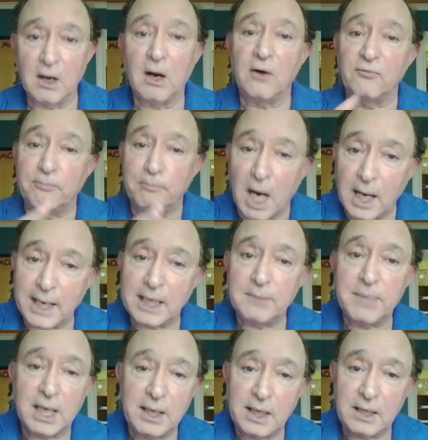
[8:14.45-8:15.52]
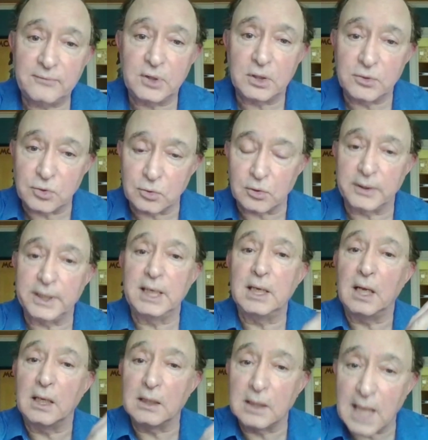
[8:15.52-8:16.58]
of buying behavior
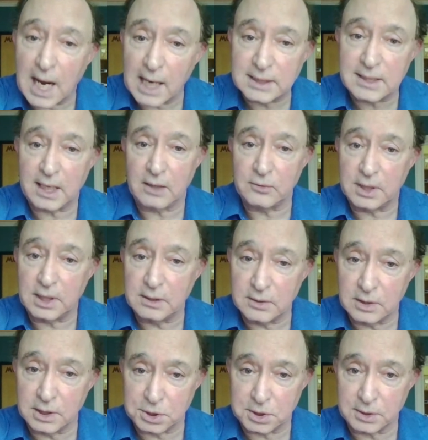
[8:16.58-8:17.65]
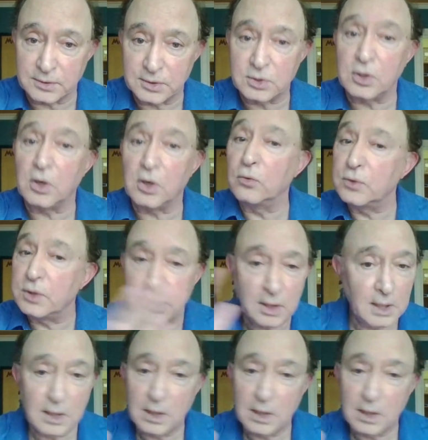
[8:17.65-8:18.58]
during lockdown conditions. Don't